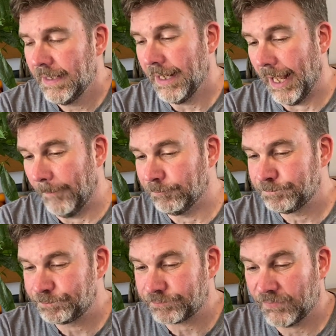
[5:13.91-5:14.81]
Um,
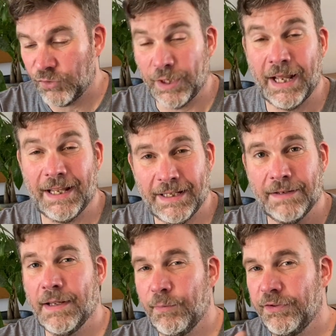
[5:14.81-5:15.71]
so there, there,
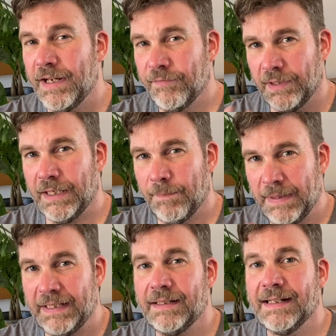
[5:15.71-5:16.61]
there was definitely a
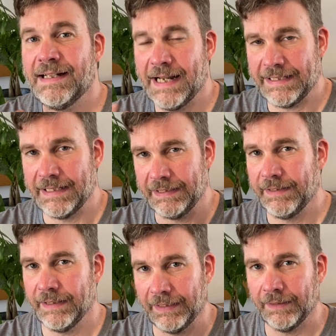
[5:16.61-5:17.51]
big lending
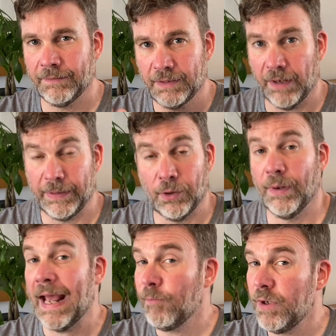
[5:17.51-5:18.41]
thing going
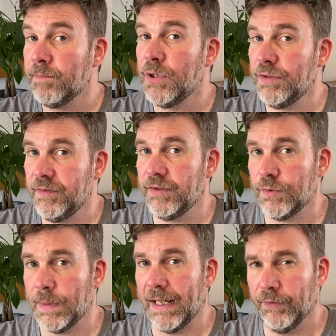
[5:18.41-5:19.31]
on, and with movies
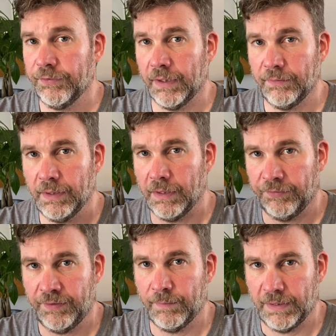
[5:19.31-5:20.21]
as well. So you know,
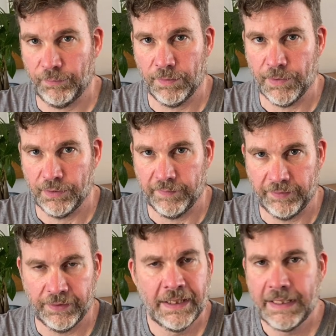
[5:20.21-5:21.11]
similarly with
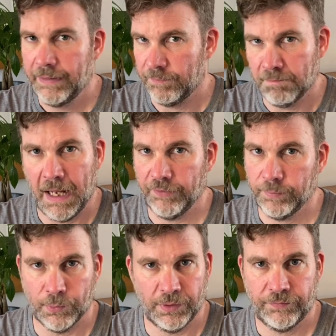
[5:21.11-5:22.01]
movies, much
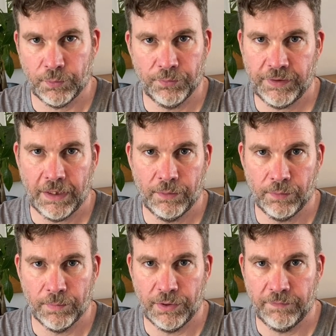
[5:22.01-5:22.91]
more difficult to get hold
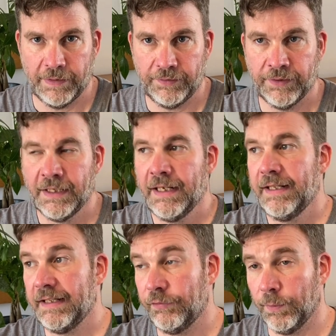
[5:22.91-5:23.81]
of movies.
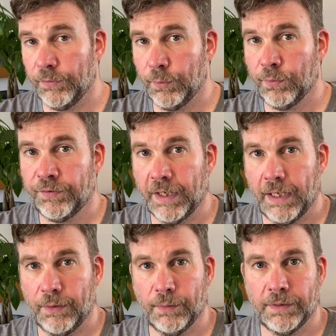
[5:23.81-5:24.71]
This was
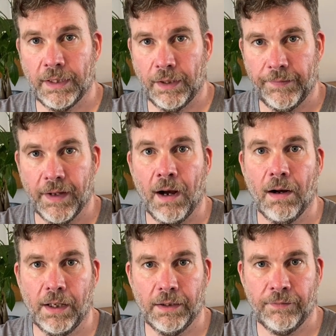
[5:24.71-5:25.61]
also, you know, at the
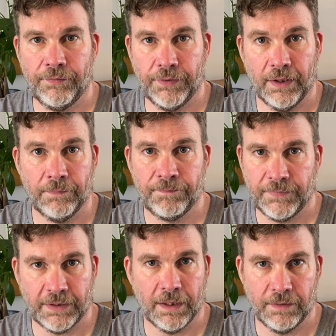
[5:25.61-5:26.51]
height of the,
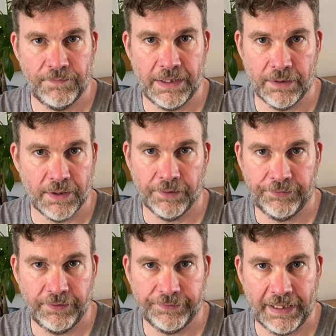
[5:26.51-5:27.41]
the kind of video
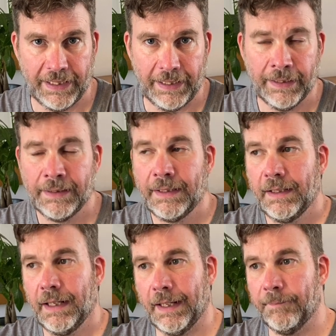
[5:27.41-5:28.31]
nasty scare.
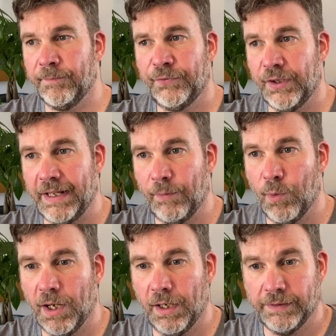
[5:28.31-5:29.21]
Um, so there
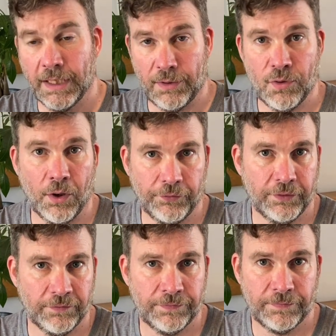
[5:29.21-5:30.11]
were, you know, lots
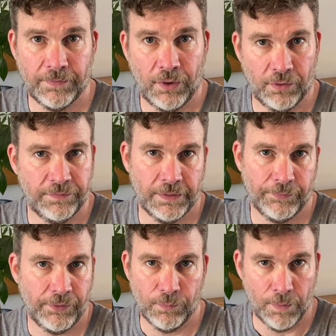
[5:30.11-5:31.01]
of horror
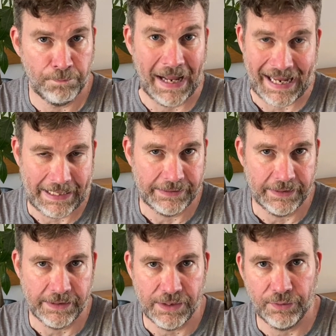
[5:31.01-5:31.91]
films that were banned
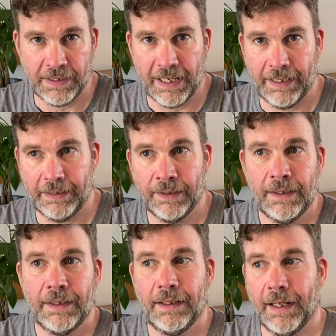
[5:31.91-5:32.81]
in the UK.
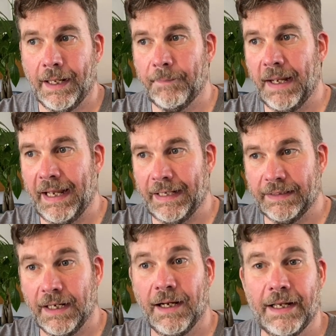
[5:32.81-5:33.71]
Um,
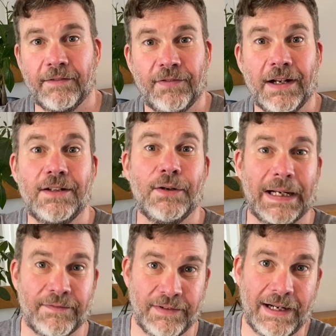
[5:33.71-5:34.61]
and I had a friend who
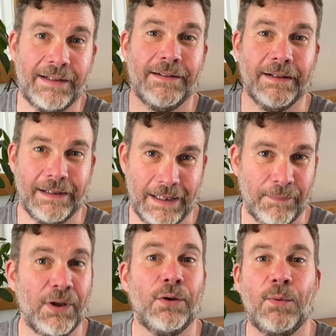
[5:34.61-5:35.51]
had a friend
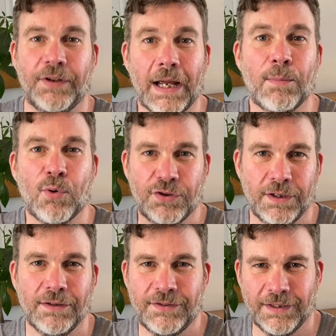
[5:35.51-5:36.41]
um, who was able
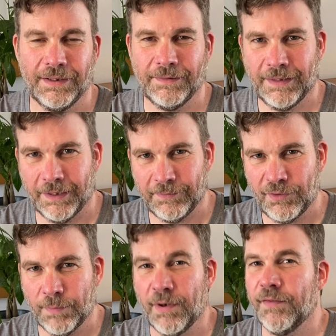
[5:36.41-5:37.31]
to, to, you know,
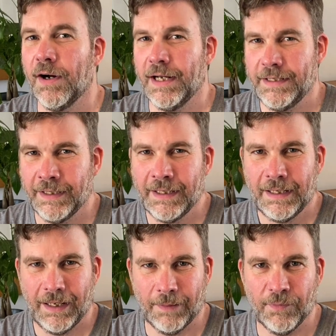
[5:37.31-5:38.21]
to provide
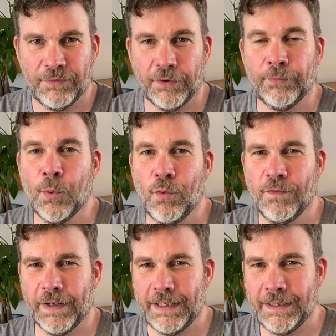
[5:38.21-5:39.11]
um, for a small
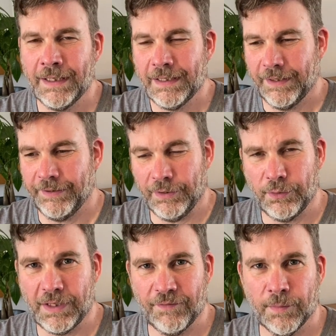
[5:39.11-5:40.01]
fee. I think
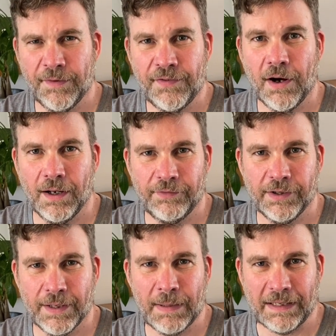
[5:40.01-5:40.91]
you'd give him a fiver
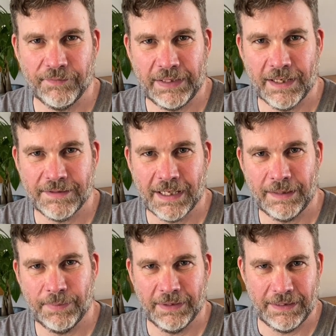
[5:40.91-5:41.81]
and a blank
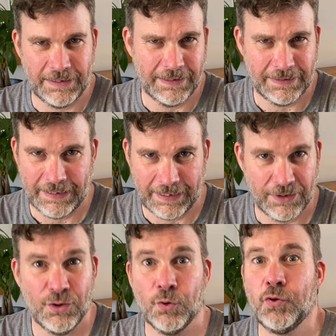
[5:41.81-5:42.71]
videotape, and he, he had a
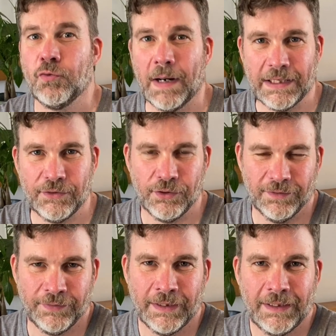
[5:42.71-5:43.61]
huge range of